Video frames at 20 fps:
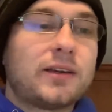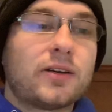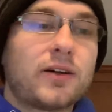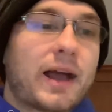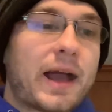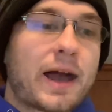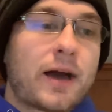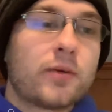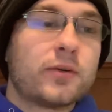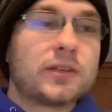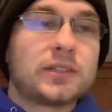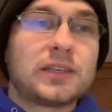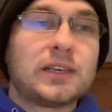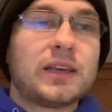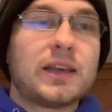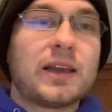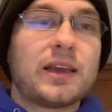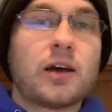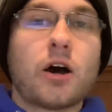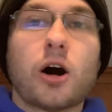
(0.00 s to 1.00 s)
You know, how is
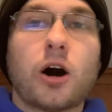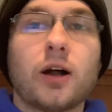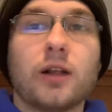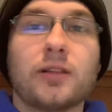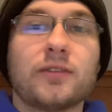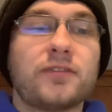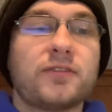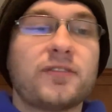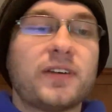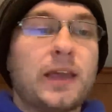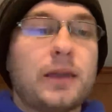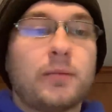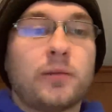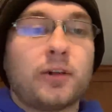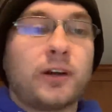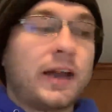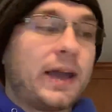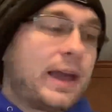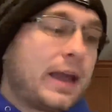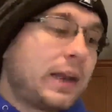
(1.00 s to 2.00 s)
he a Hall of
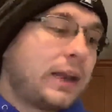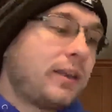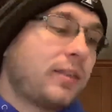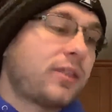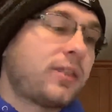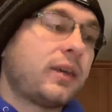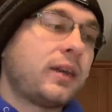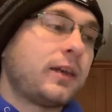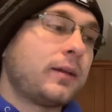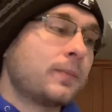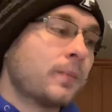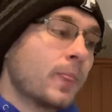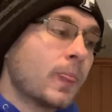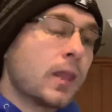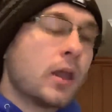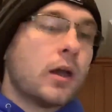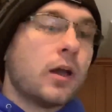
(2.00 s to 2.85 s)
Famer at anything?